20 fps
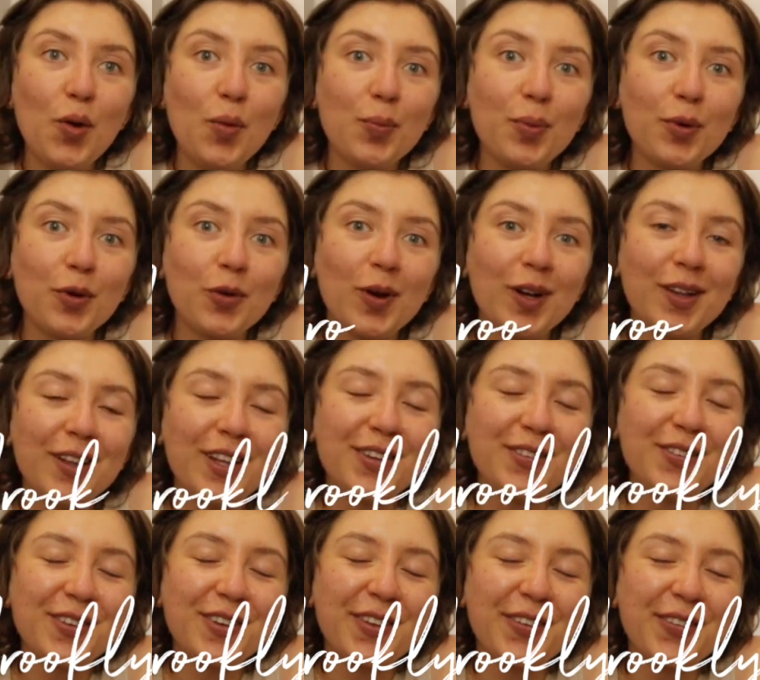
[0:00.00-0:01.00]

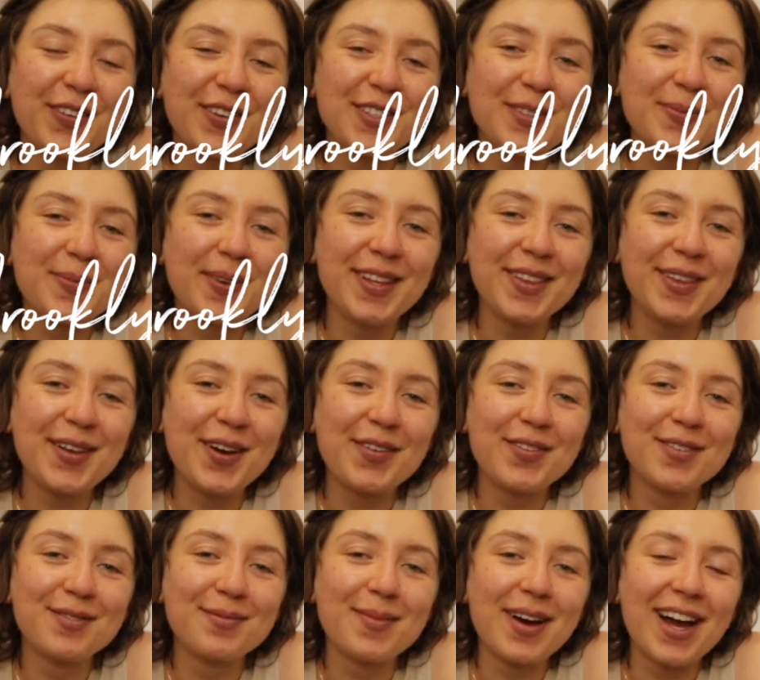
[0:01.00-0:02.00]
Brooklyn for the first month
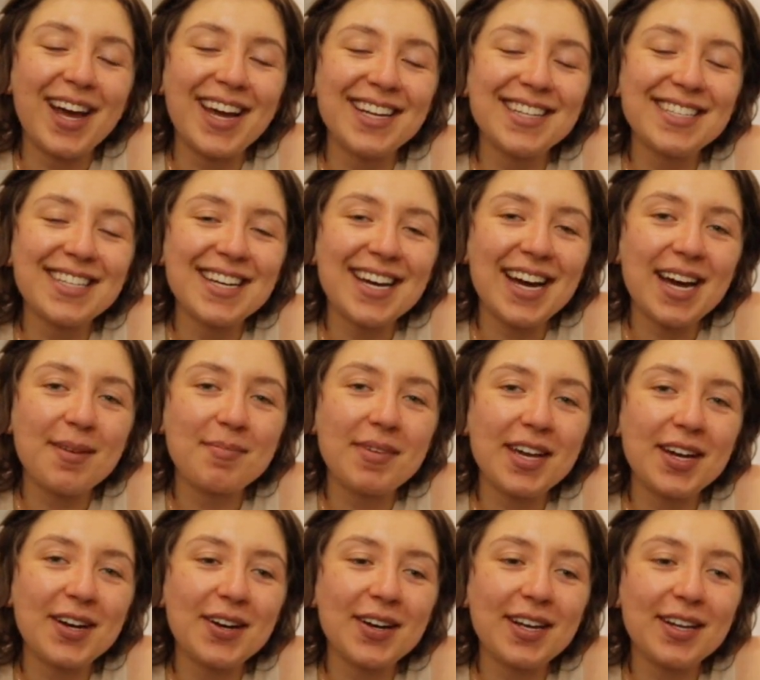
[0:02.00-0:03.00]
of my time
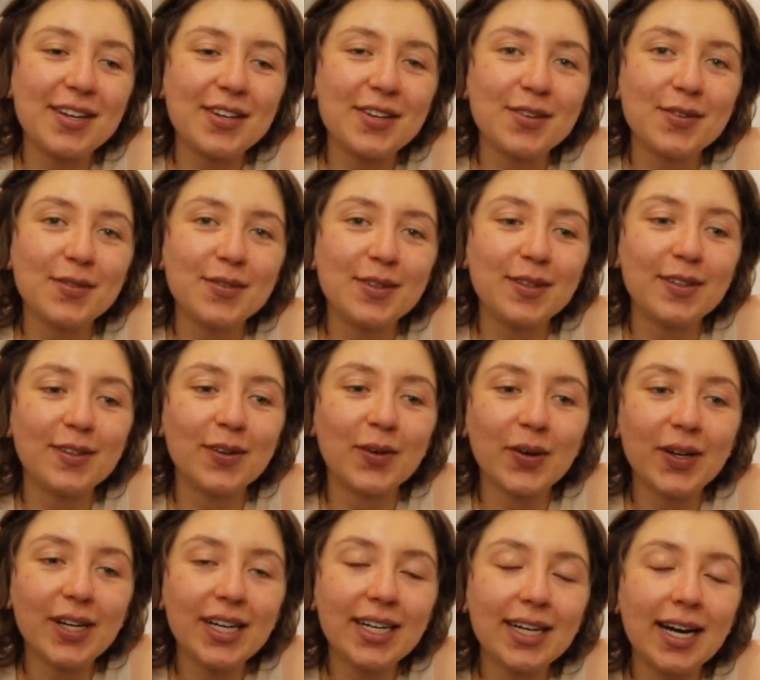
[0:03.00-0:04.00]
here in New
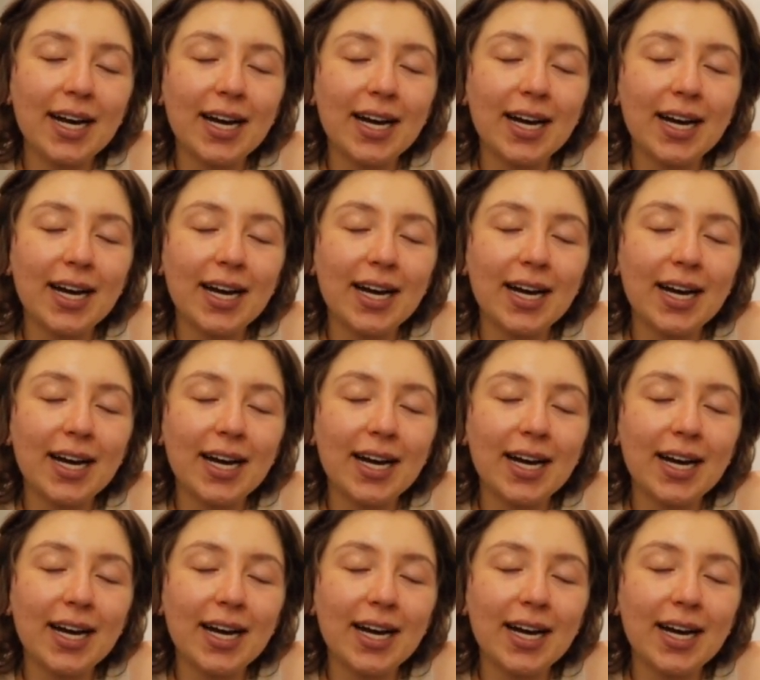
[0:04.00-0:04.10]
York.